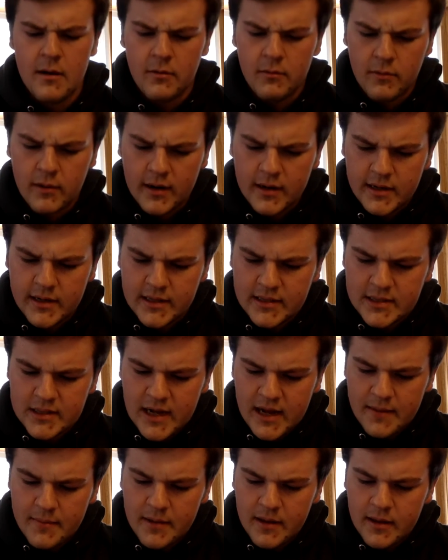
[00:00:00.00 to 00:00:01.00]
where did he
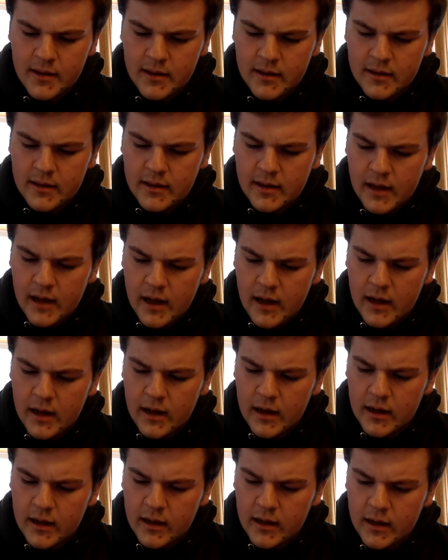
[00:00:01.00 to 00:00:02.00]
snipe?
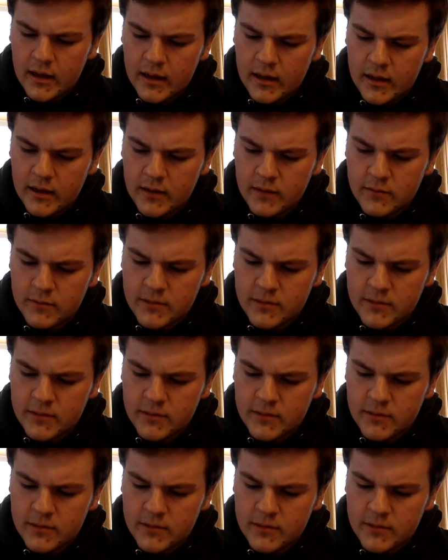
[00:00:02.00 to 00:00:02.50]
Uh,